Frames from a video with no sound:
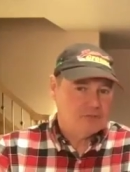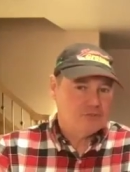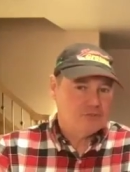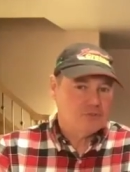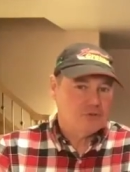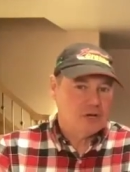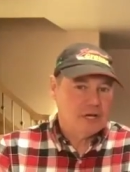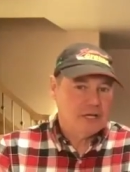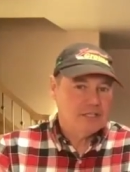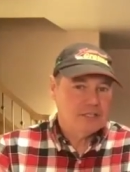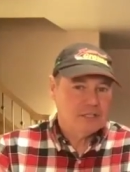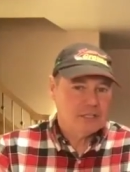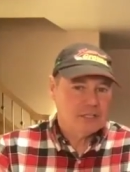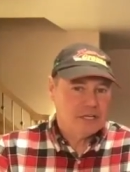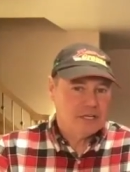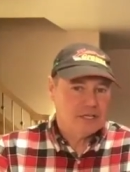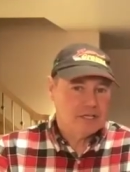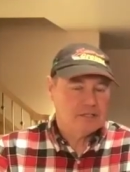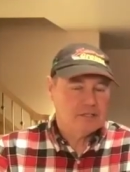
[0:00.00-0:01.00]
and trying
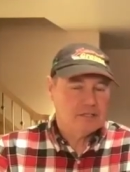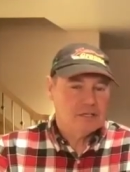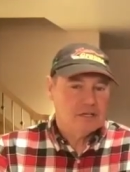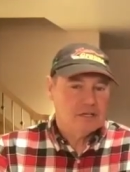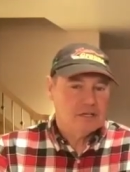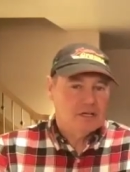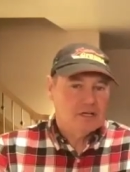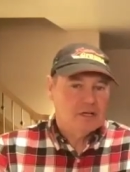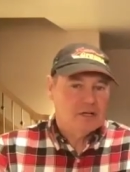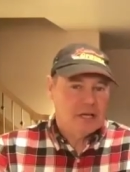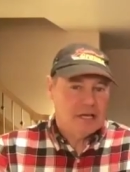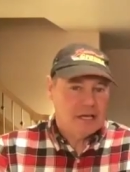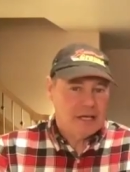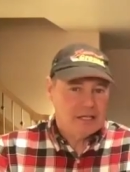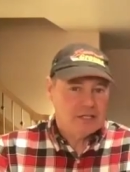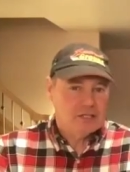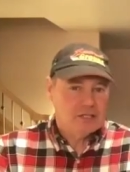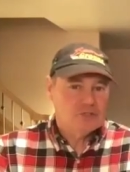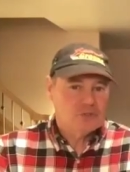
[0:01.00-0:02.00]
to get
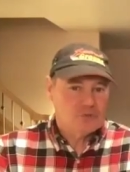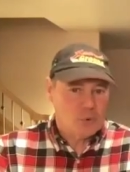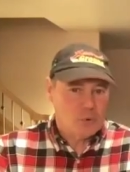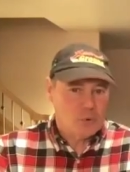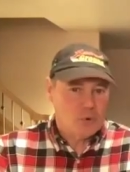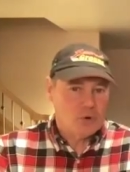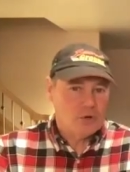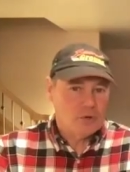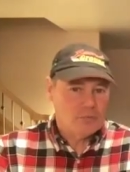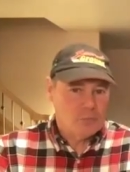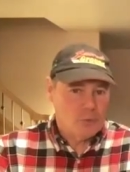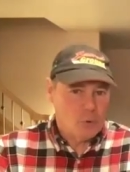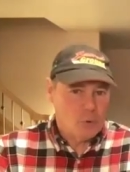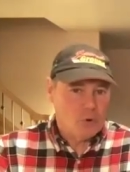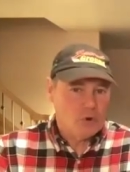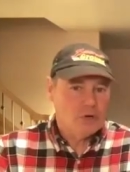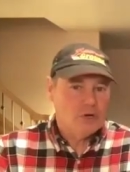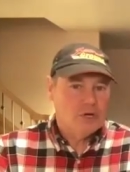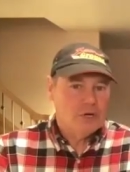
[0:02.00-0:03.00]
headed toward
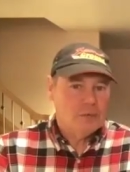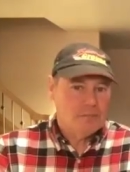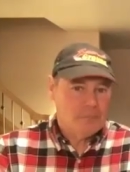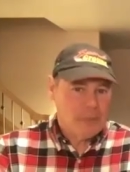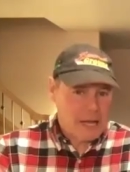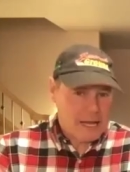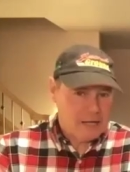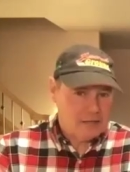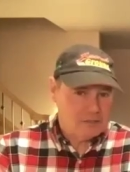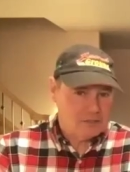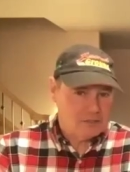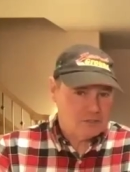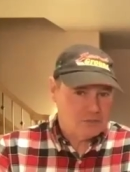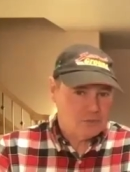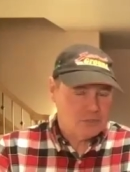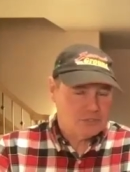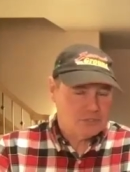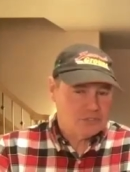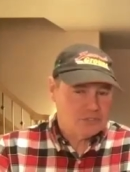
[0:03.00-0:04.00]
more
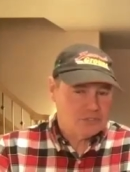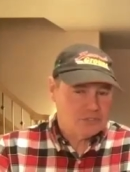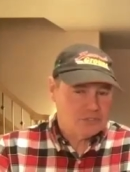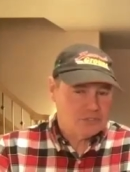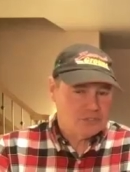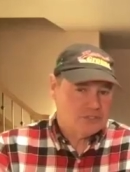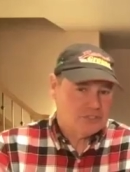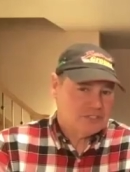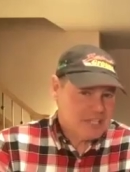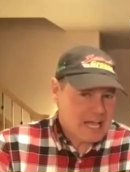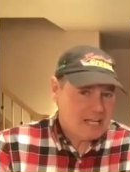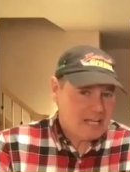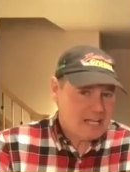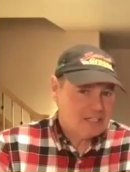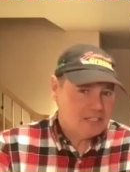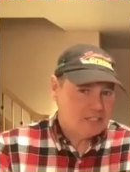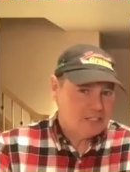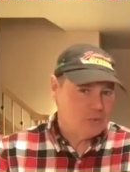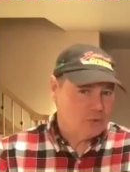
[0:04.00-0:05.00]
balance, which is
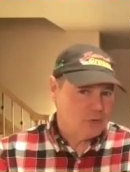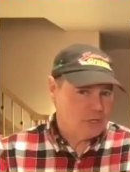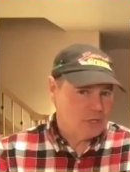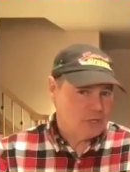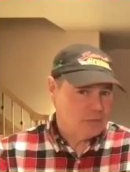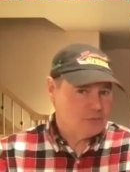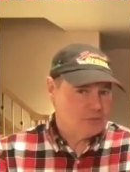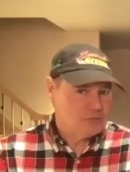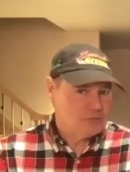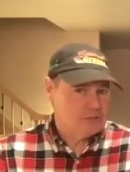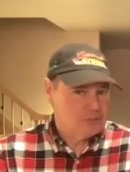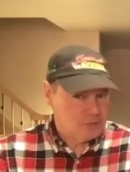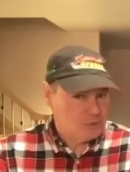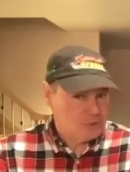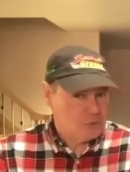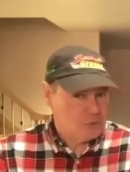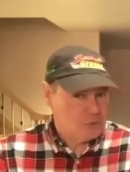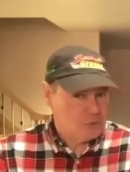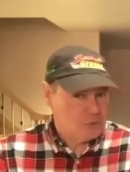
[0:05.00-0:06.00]
exactly what I'm trying to